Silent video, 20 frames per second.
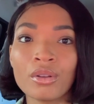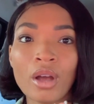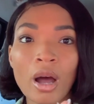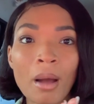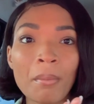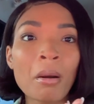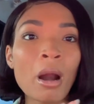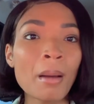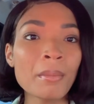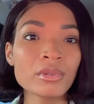
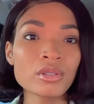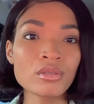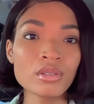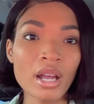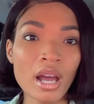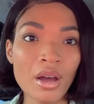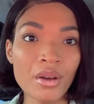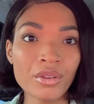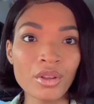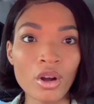I promise you
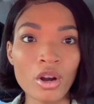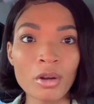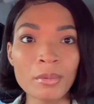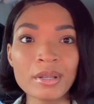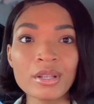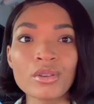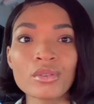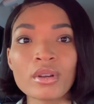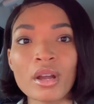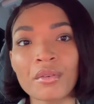now in the
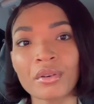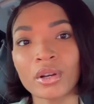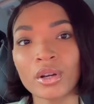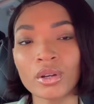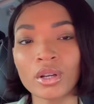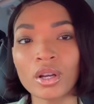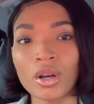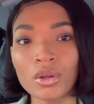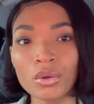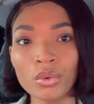Army, you're never
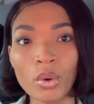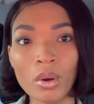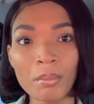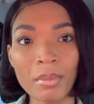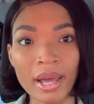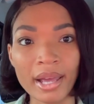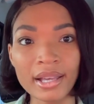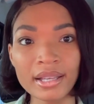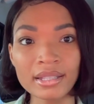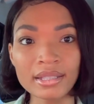gonna go to a
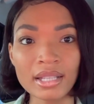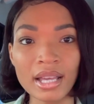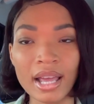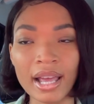base